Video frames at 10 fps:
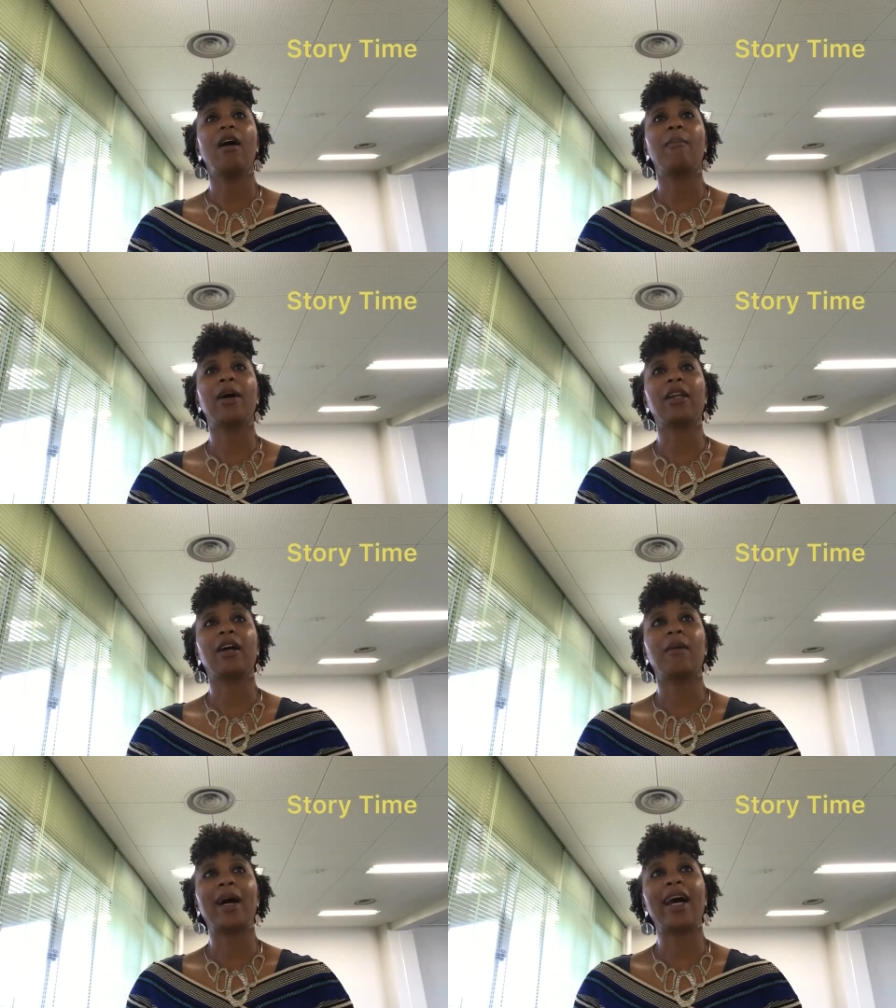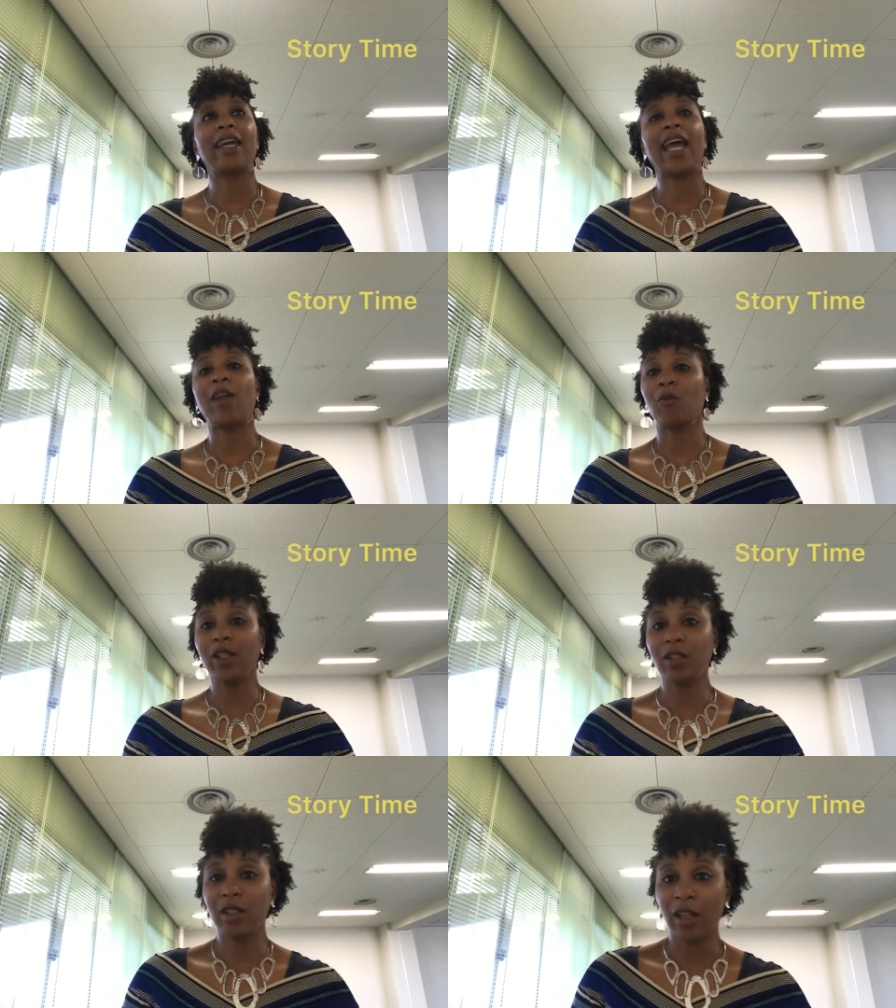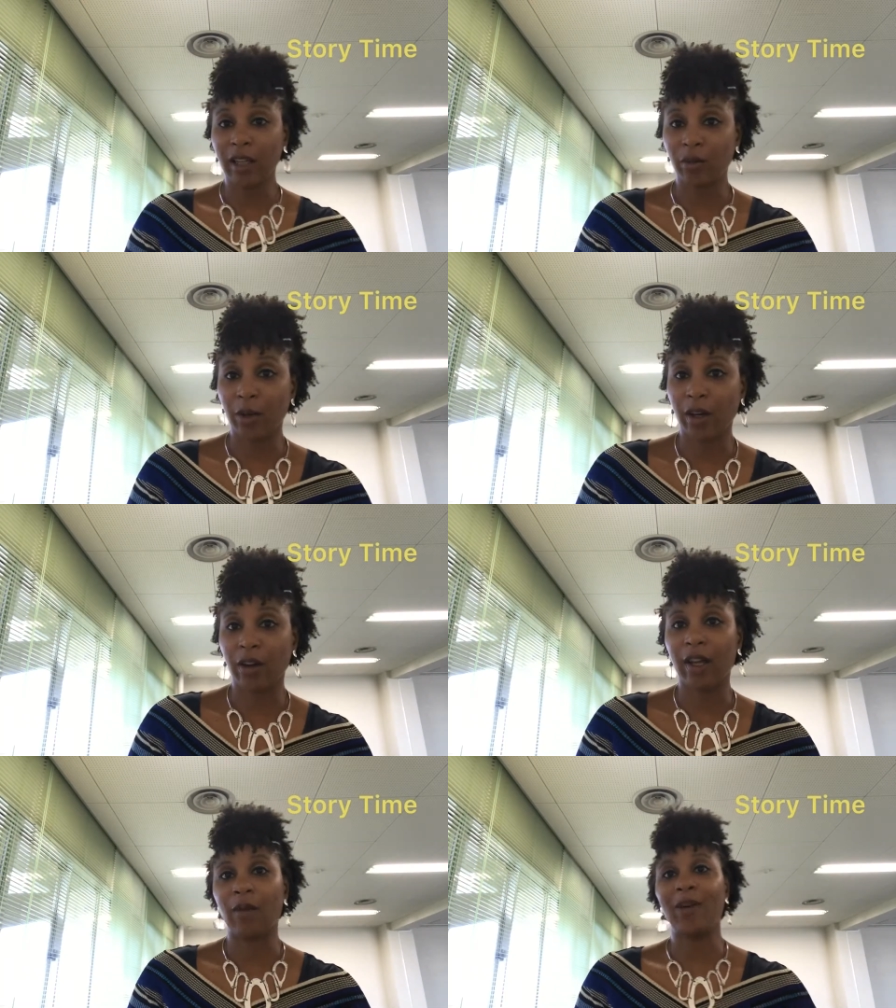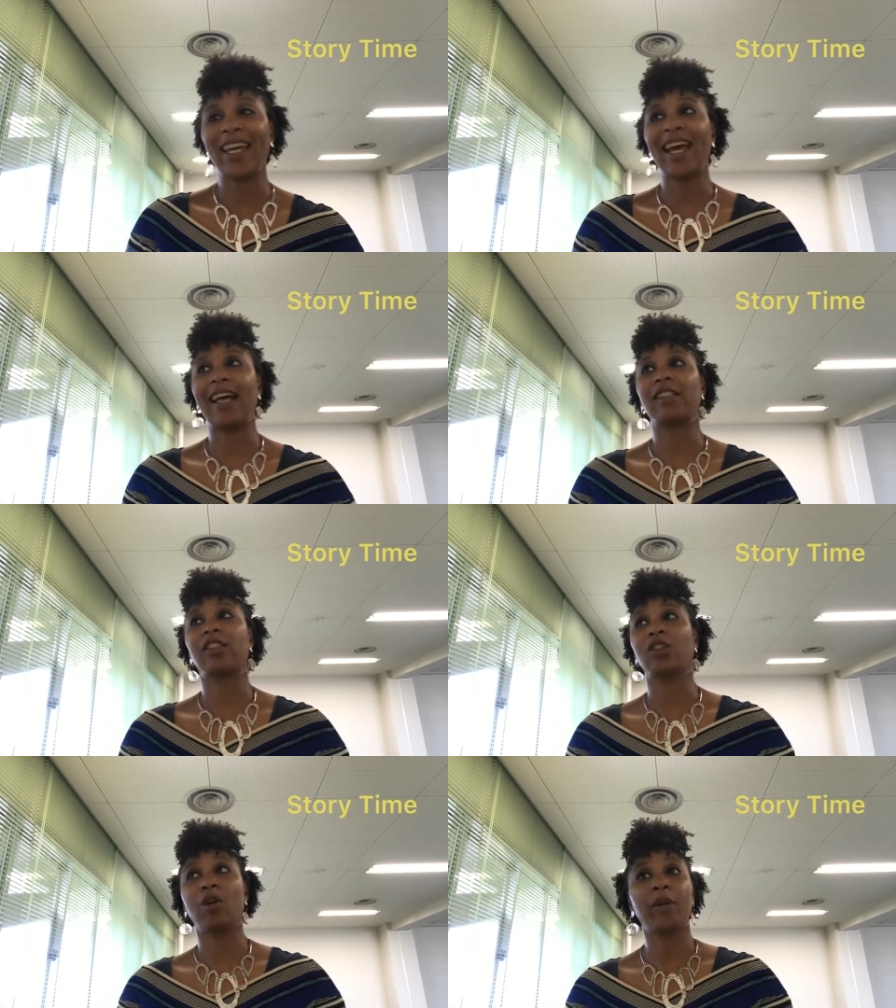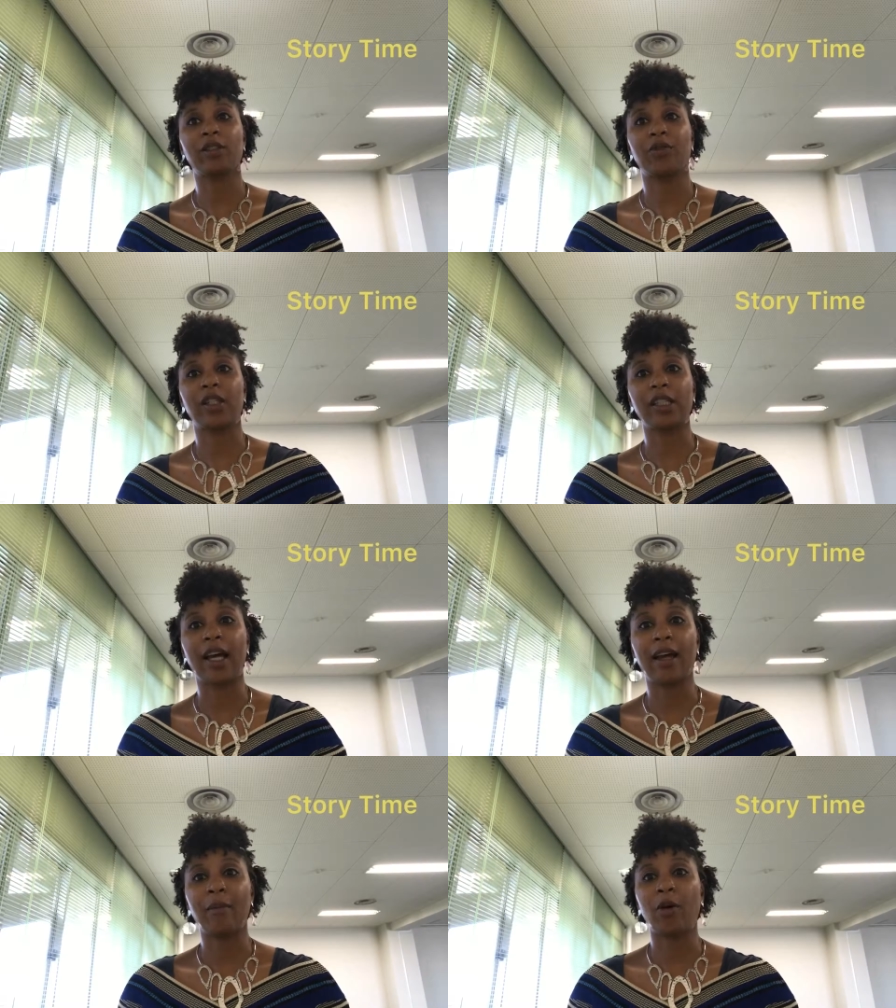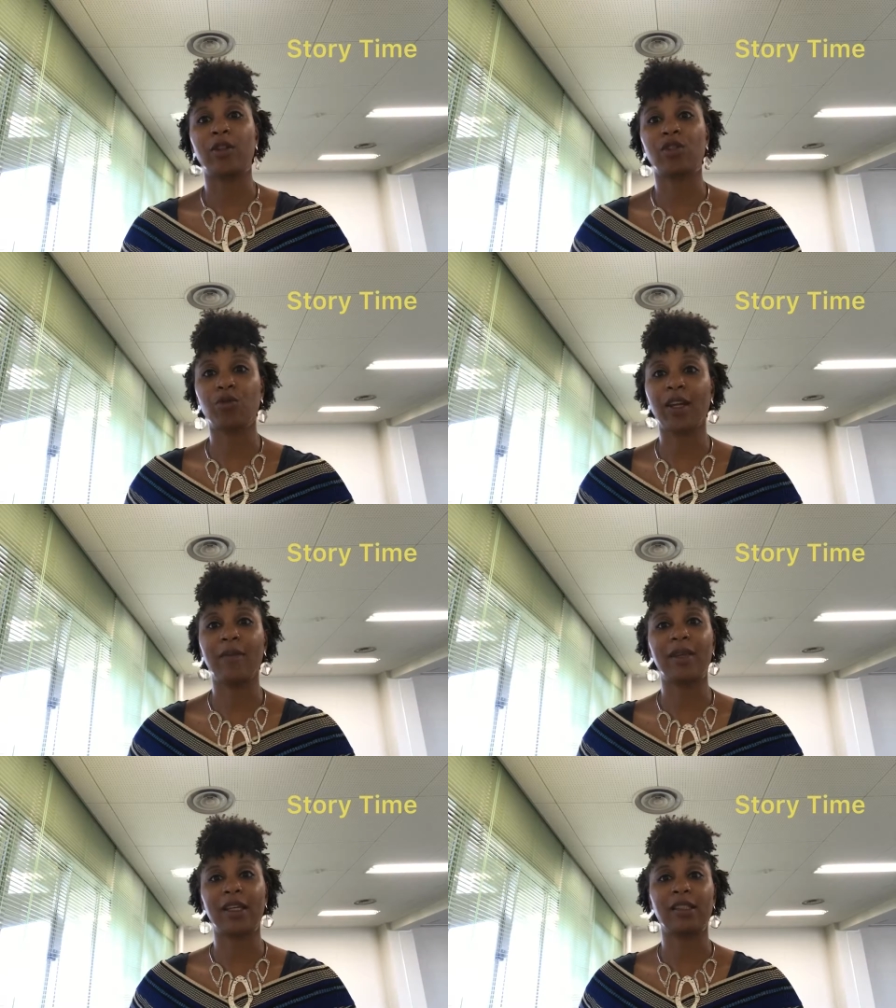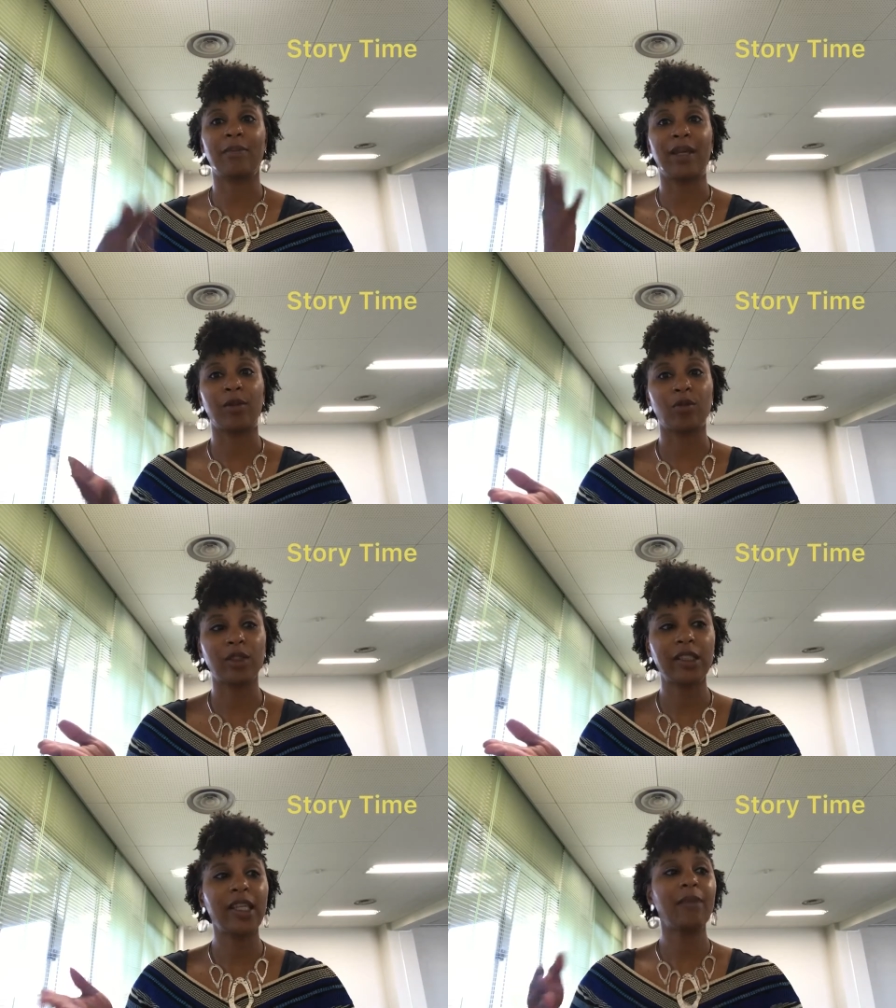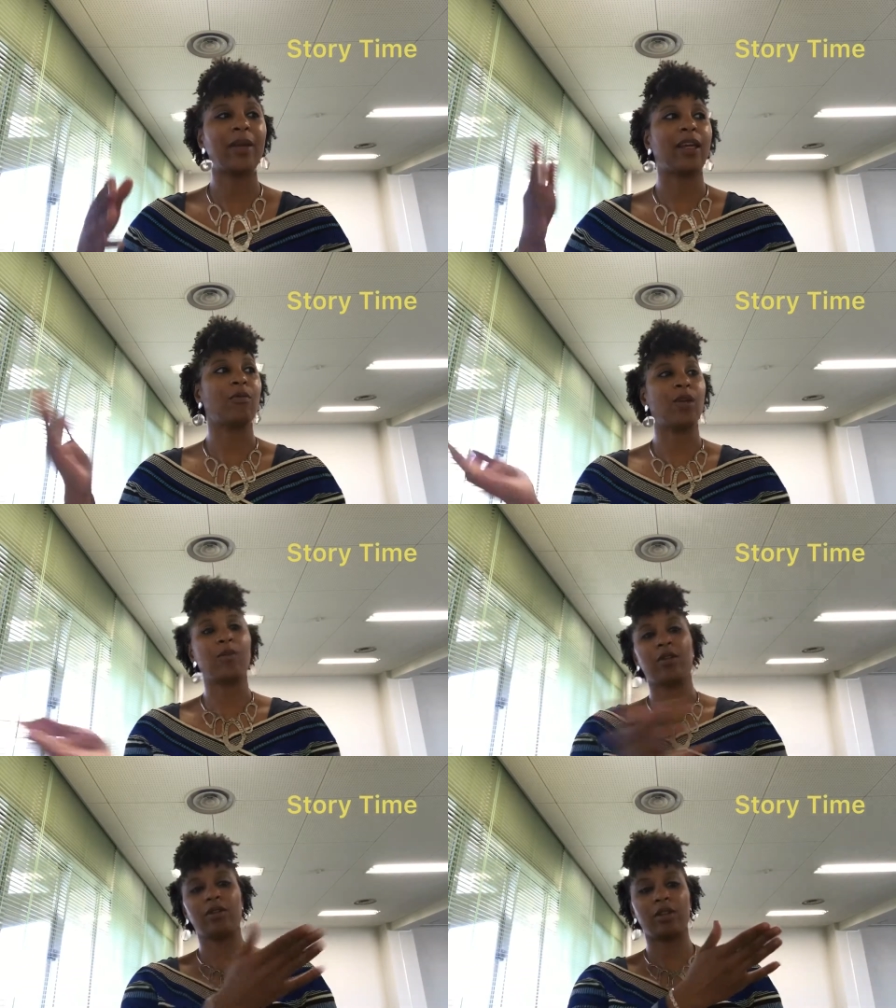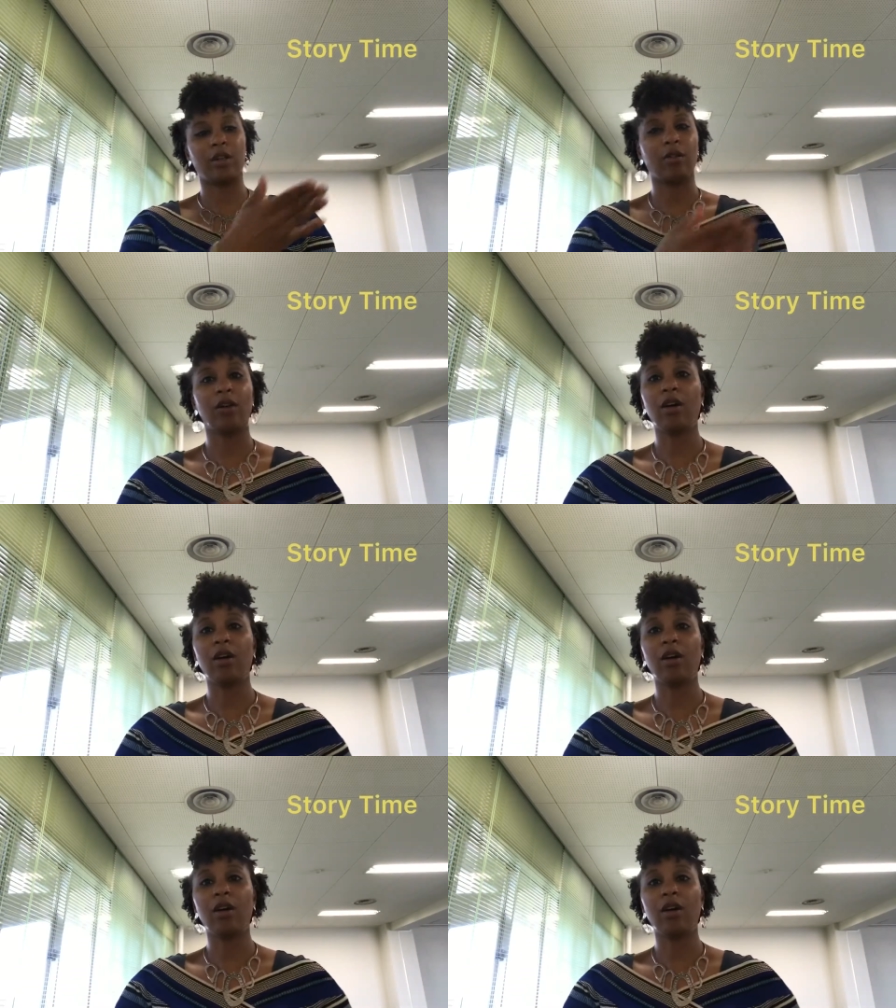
But I had went to the doctor with her, and we had so much free time on the train because the babies were asleep and we were, you know,